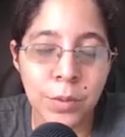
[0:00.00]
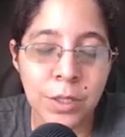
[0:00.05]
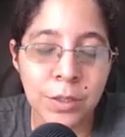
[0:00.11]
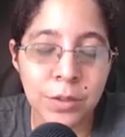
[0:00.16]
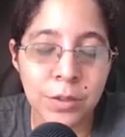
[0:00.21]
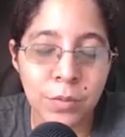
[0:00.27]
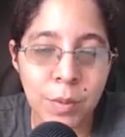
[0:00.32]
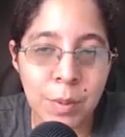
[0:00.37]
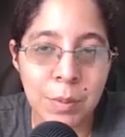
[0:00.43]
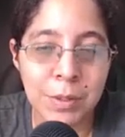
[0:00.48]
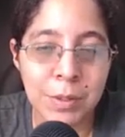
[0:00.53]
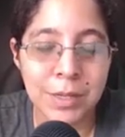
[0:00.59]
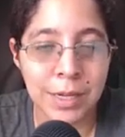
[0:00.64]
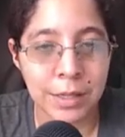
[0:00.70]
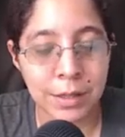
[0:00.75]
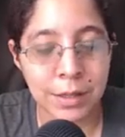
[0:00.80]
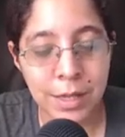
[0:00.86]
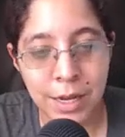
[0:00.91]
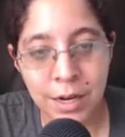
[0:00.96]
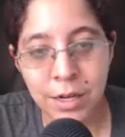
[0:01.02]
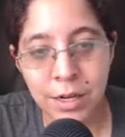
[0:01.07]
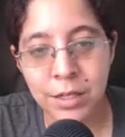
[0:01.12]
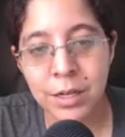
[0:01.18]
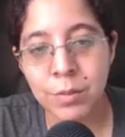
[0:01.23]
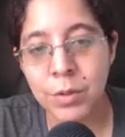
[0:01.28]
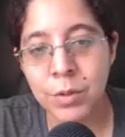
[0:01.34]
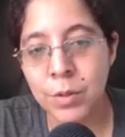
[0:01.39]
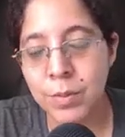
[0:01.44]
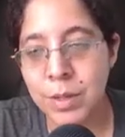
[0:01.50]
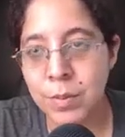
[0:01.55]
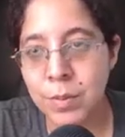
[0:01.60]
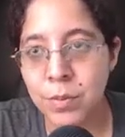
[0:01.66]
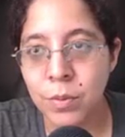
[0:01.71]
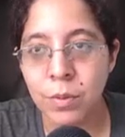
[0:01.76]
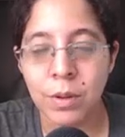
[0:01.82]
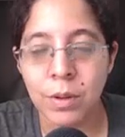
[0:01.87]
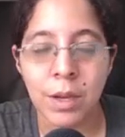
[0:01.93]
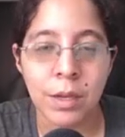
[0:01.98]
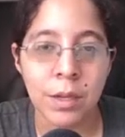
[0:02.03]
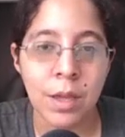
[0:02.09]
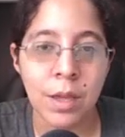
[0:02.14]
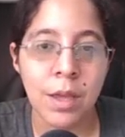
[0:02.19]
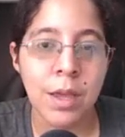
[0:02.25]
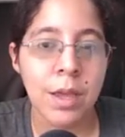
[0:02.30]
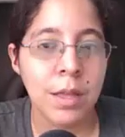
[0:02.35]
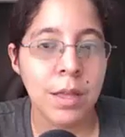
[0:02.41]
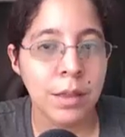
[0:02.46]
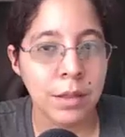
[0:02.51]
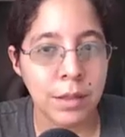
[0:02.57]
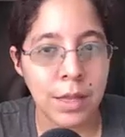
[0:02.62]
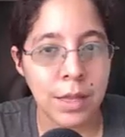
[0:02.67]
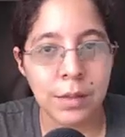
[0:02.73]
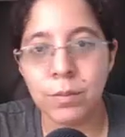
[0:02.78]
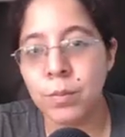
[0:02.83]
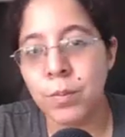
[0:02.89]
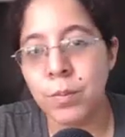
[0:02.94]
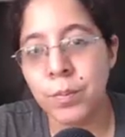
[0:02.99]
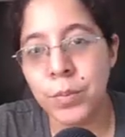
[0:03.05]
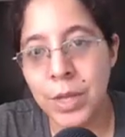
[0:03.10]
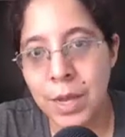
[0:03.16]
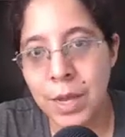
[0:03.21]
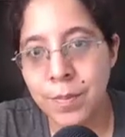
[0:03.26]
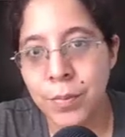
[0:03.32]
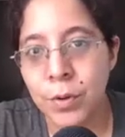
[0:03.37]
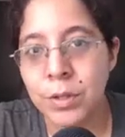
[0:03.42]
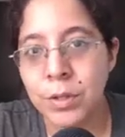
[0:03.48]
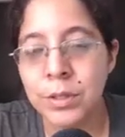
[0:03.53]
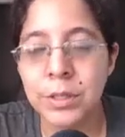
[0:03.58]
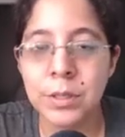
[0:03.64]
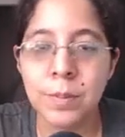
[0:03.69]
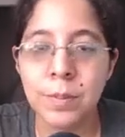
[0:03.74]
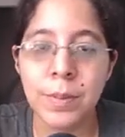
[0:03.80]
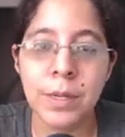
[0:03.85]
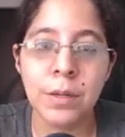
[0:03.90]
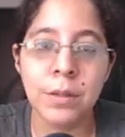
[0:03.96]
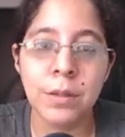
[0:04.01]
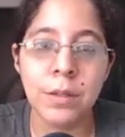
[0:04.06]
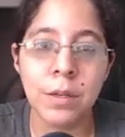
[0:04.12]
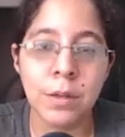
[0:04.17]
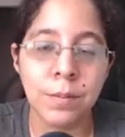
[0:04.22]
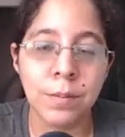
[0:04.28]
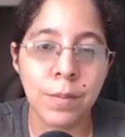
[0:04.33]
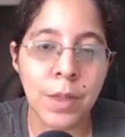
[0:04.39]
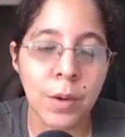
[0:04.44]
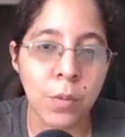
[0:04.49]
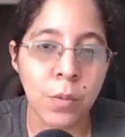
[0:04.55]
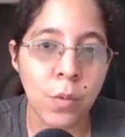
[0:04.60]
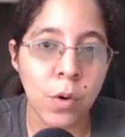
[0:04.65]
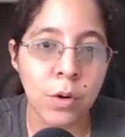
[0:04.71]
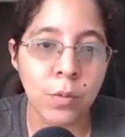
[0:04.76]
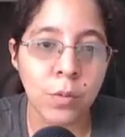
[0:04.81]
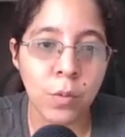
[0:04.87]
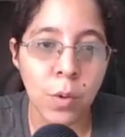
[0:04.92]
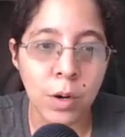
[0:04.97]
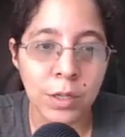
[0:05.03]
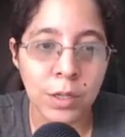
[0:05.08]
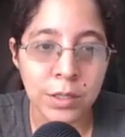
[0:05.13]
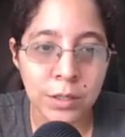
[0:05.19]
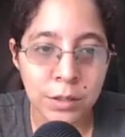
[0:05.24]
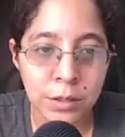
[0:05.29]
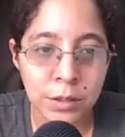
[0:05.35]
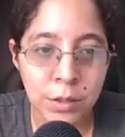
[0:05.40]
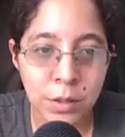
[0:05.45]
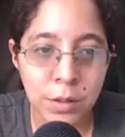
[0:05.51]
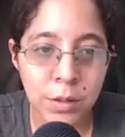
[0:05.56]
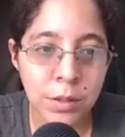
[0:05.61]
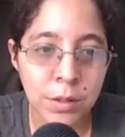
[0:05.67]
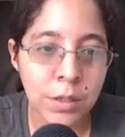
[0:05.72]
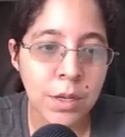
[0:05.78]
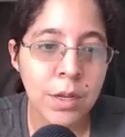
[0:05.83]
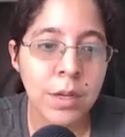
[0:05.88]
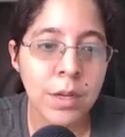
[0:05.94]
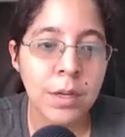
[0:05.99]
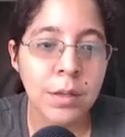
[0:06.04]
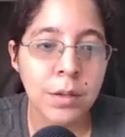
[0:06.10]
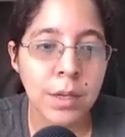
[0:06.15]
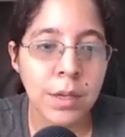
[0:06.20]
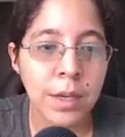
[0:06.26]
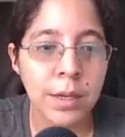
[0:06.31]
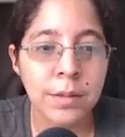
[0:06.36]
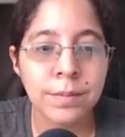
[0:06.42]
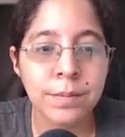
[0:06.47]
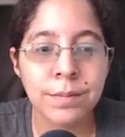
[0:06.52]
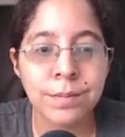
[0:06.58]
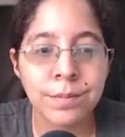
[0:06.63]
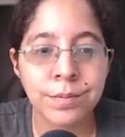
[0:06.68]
Because remember that they interview people like that, they participate in the World War II, okay?